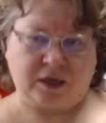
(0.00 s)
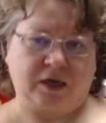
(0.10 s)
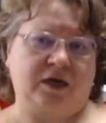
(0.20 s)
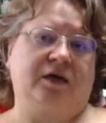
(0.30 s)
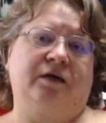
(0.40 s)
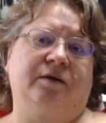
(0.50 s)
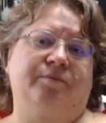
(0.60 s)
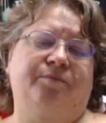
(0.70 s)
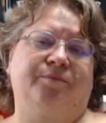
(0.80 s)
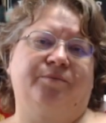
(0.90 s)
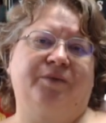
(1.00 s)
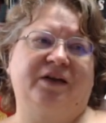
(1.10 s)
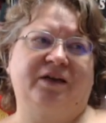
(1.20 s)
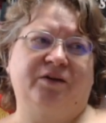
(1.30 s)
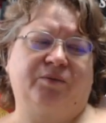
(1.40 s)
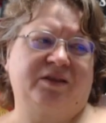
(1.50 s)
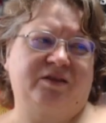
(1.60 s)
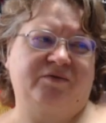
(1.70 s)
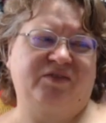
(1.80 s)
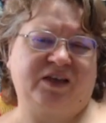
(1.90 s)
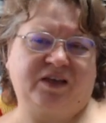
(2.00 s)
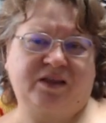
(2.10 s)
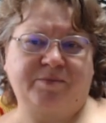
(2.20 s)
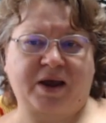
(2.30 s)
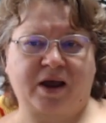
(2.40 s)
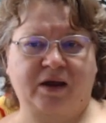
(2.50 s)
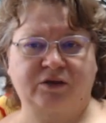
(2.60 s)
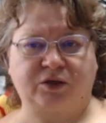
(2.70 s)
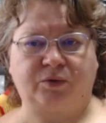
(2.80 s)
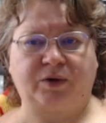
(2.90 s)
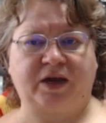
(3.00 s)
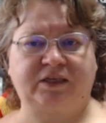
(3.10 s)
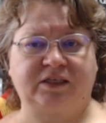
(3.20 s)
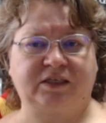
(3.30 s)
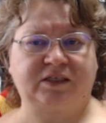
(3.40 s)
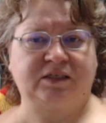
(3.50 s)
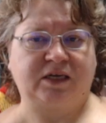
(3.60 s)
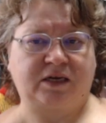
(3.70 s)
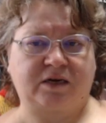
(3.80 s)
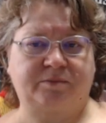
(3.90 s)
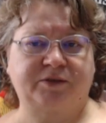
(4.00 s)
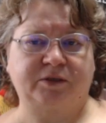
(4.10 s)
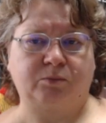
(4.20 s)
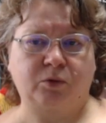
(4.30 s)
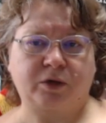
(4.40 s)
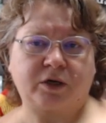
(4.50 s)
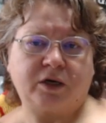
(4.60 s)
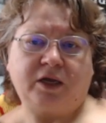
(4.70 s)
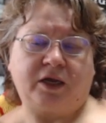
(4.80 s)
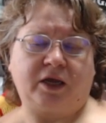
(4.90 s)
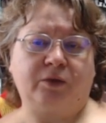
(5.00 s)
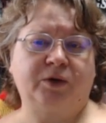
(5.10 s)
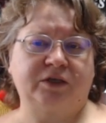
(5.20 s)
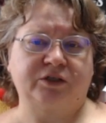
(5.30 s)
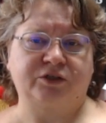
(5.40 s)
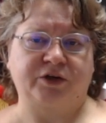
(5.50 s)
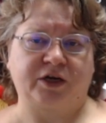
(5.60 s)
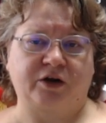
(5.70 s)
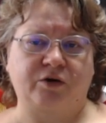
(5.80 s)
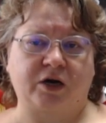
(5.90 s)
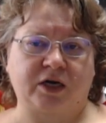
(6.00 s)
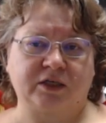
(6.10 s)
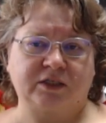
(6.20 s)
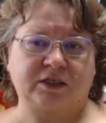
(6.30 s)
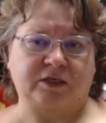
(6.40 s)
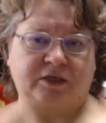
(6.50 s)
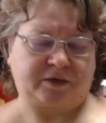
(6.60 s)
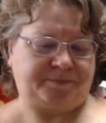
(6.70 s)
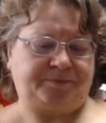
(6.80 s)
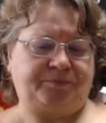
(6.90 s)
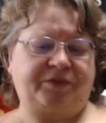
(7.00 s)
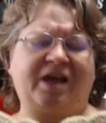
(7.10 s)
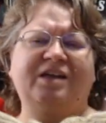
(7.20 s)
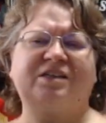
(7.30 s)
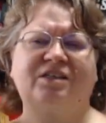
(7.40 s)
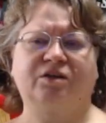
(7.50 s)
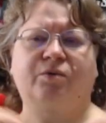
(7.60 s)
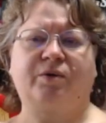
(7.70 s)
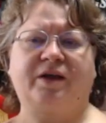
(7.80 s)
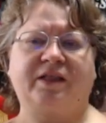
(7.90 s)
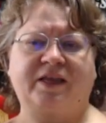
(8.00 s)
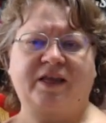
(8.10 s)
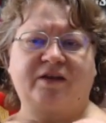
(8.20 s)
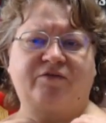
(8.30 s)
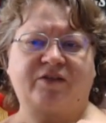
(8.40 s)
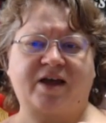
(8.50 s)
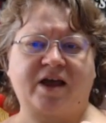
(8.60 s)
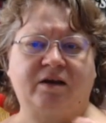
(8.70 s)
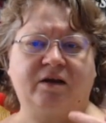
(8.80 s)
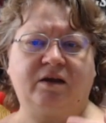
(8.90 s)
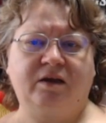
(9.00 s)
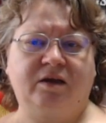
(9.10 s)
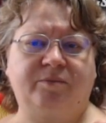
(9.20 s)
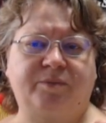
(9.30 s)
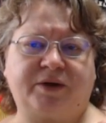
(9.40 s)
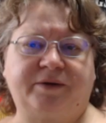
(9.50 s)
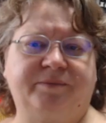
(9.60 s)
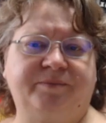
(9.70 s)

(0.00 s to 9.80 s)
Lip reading: but I didn't want the V in the back, so I just knit up some more and went straight across. The edge isn't quite laying flat, but